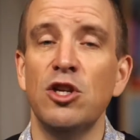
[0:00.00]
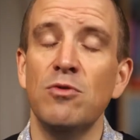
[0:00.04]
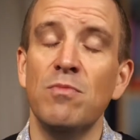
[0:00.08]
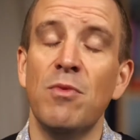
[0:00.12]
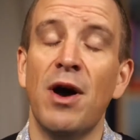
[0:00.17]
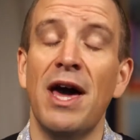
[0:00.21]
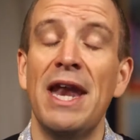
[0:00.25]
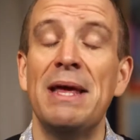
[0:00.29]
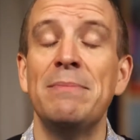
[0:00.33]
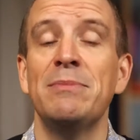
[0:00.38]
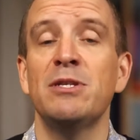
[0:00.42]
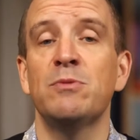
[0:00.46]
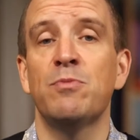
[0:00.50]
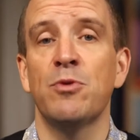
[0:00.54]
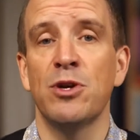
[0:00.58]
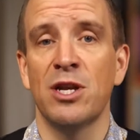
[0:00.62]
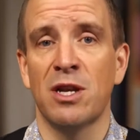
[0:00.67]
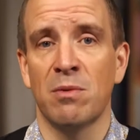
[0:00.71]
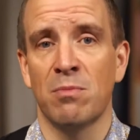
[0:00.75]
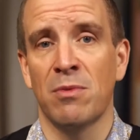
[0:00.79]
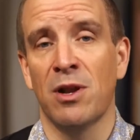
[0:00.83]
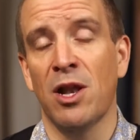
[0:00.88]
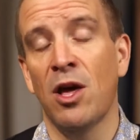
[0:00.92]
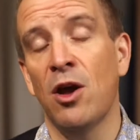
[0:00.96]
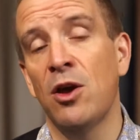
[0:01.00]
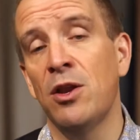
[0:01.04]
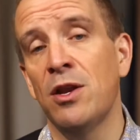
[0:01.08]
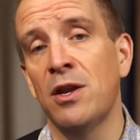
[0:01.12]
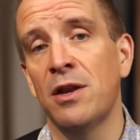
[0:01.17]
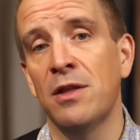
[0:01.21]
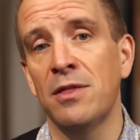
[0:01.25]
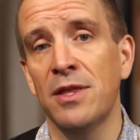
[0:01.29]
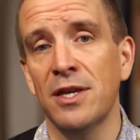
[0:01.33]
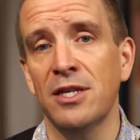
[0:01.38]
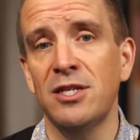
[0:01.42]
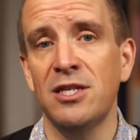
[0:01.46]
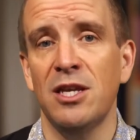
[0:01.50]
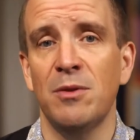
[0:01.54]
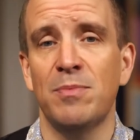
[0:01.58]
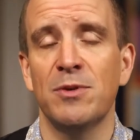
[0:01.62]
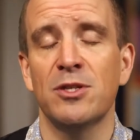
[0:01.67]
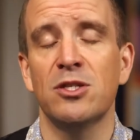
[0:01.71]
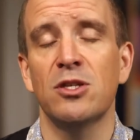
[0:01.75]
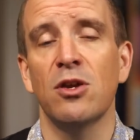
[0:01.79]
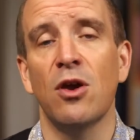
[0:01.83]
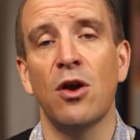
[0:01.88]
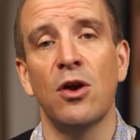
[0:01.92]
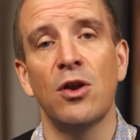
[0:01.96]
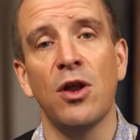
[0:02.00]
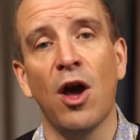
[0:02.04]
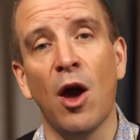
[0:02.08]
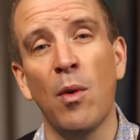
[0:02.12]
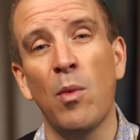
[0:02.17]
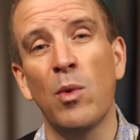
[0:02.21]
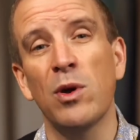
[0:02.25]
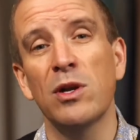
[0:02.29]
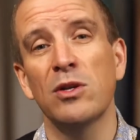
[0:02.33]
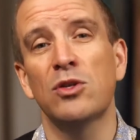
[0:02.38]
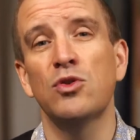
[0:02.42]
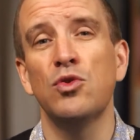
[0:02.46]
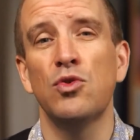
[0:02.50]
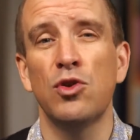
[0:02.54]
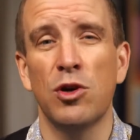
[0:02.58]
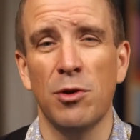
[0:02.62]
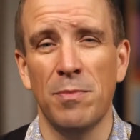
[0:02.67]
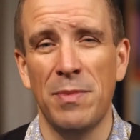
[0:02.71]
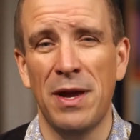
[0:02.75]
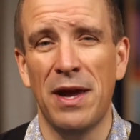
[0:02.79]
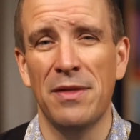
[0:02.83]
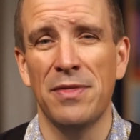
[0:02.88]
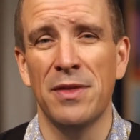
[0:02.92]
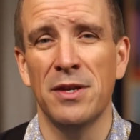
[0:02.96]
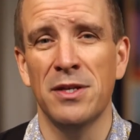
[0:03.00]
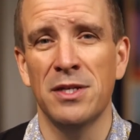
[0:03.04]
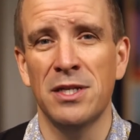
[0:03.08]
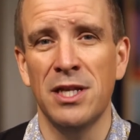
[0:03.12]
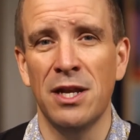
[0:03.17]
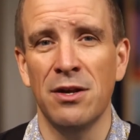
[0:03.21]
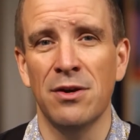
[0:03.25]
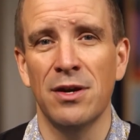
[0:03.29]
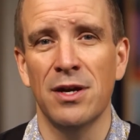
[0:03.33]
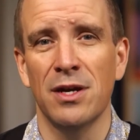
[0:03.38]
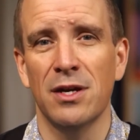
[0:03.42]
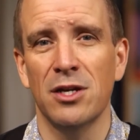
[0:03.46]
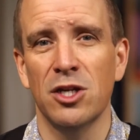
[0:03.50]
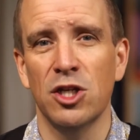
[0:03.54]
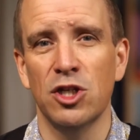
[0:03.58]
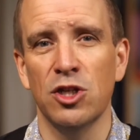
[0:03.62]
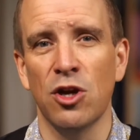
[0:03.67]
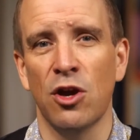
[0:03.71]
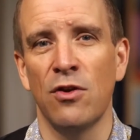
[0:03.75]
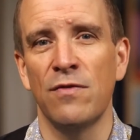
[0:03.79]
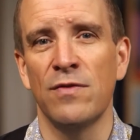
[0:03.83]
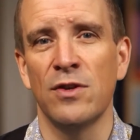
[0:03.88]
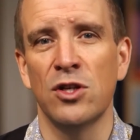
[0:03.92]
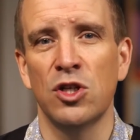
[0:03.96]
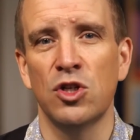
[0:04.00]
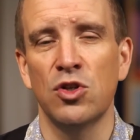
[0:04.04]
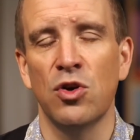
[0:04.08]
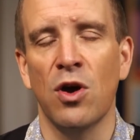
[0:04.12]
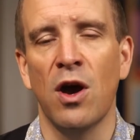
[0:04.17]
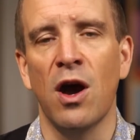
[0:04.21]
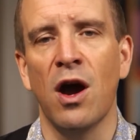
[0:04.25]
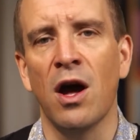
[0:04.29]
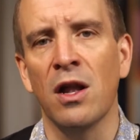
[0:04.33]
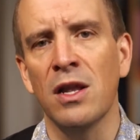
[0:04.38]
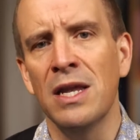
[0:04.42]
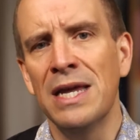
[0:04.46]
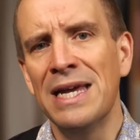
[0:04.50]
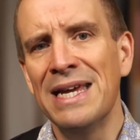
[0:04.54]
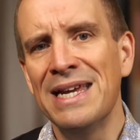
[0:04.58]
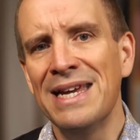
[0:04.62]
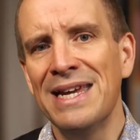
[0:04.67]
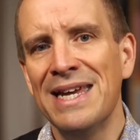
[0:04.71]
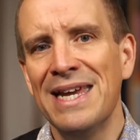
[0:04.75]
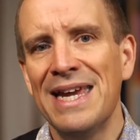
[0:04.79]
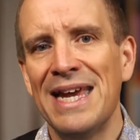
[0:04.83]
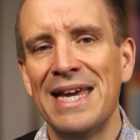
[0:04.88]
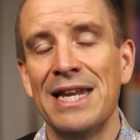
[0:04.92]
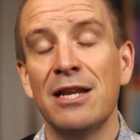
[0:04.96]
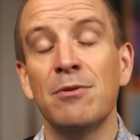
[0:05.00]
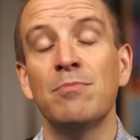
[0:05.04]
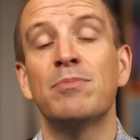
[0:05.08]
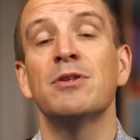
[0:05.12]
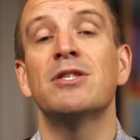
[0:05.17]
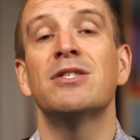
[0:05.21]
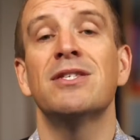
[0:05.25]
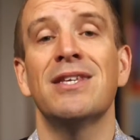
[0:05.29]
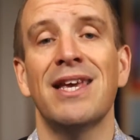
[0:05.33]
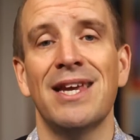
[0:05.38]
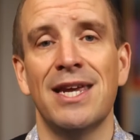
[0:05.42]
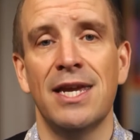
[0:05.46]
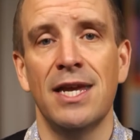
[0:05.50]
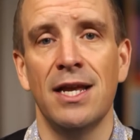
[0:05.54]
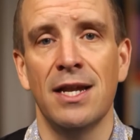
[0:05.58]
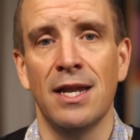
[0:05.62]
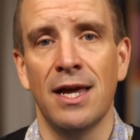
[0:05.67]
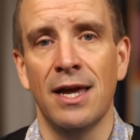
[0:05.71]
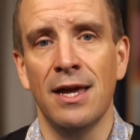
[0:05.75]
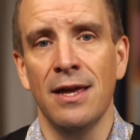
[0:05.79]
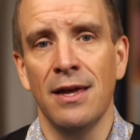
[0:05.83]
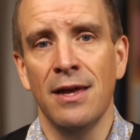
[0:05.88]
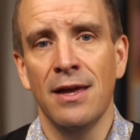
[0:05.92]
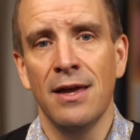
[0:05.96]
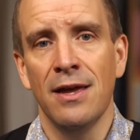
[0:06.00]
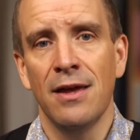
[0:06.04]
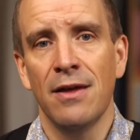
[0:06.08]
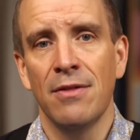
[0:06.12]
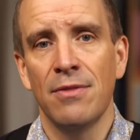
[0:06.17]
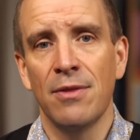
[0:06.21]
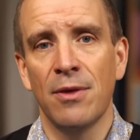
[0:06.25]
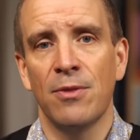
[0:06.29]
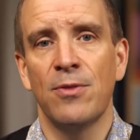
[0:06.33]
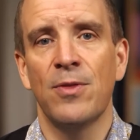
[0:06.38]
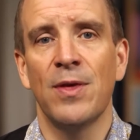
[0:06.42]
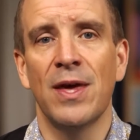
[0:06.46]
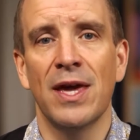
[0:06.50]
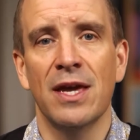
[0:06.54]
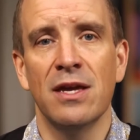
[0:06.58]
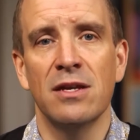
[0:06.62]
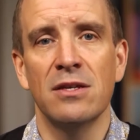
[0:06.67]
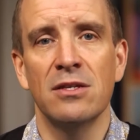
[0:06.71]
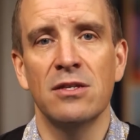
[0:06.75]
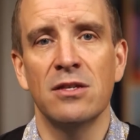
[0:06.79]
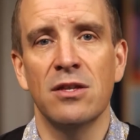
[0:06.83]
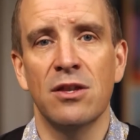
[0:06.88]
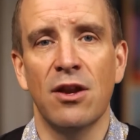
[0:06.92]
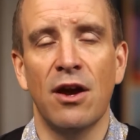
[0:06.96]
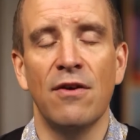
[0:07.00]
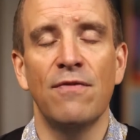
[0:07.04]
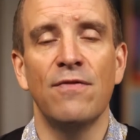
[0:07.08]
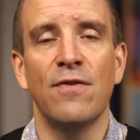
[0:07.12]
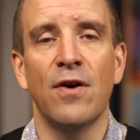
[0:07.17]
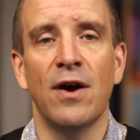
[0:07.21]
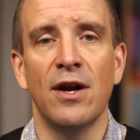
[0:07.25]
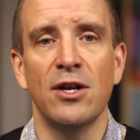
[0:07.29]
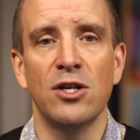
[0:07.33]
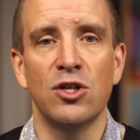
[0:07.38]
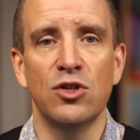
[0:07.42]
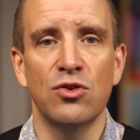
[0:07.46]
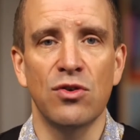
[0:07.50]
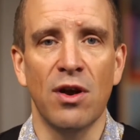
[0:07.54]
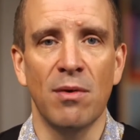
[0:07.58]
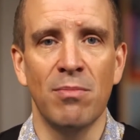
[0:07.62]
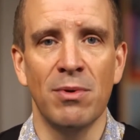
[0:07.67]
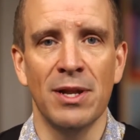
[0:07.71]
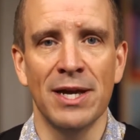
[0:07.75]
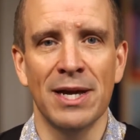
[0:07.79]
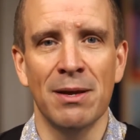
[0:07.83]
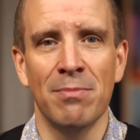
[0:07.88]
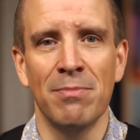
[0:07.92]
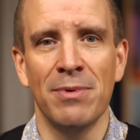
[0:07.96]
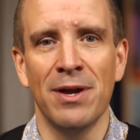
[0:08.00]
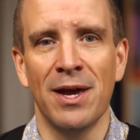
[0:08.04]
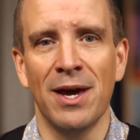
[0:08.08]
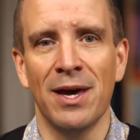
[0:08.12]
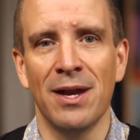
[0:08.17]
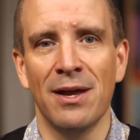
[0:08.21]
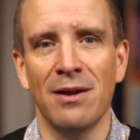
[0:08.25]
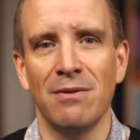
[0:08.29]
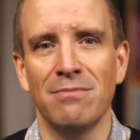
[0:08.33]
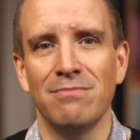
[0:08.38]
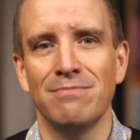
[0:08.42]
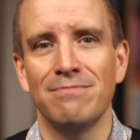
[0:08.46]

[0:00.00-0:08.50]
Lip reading: My name is Brendan Malone, and in this episode, I want to talk about the Derek Chauvin trial, and in particular, the things that I find troubling about it.